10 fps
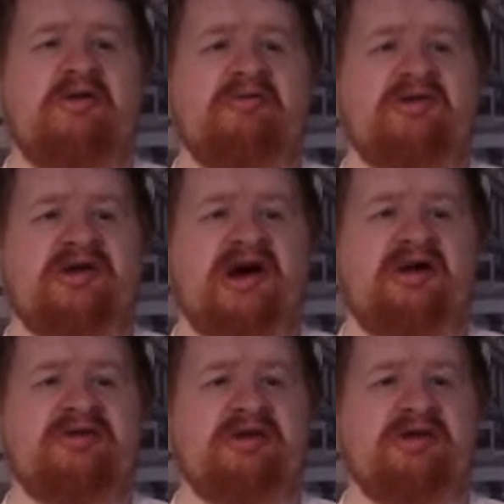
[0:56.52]

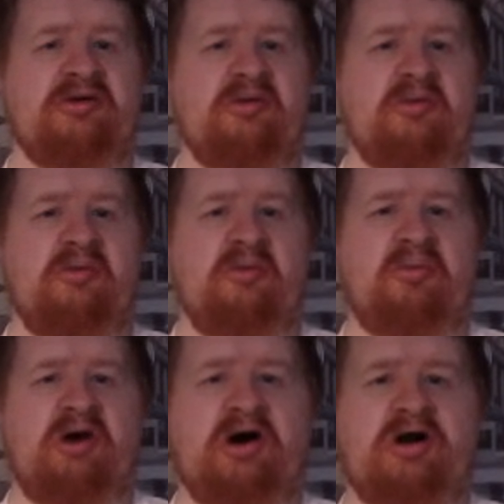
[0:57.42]
regarding
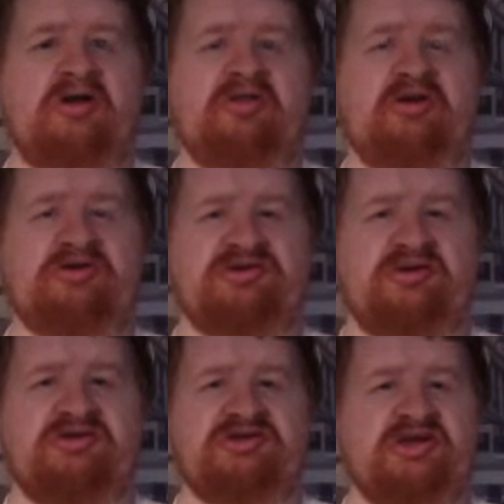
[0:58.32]
what her thoughts
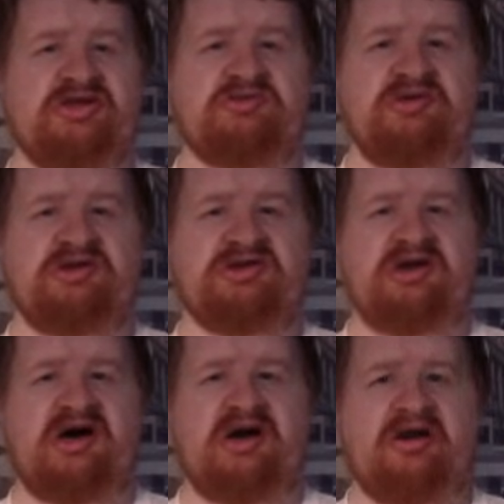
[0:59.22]
on the situation
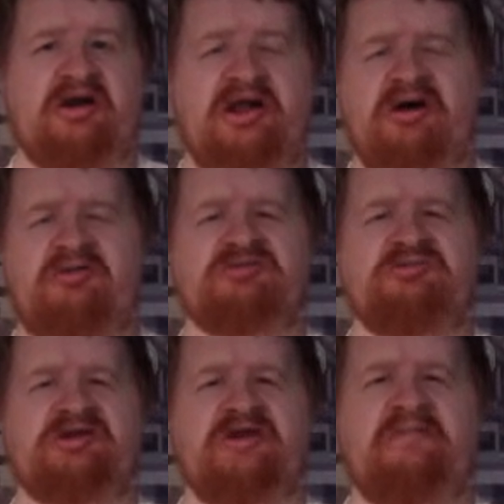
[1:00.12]
are. And I also
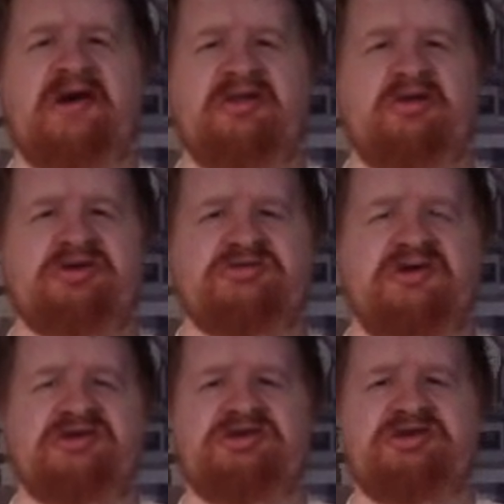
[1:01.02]
want to give my thoughts on
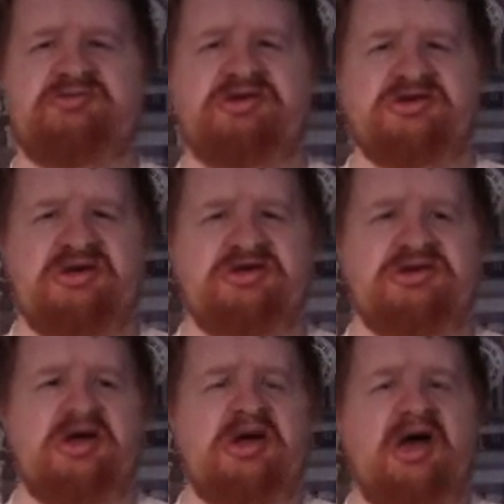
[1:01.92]
my situation
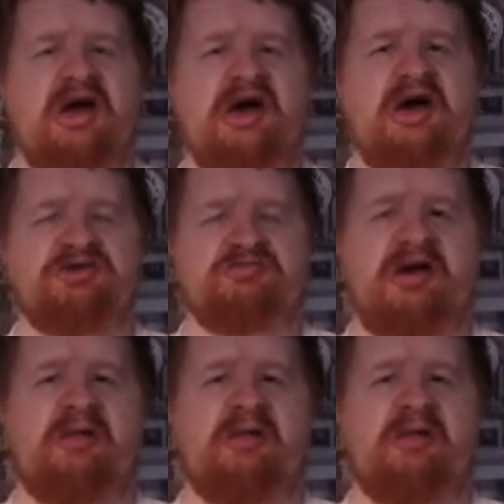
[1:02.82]
as well,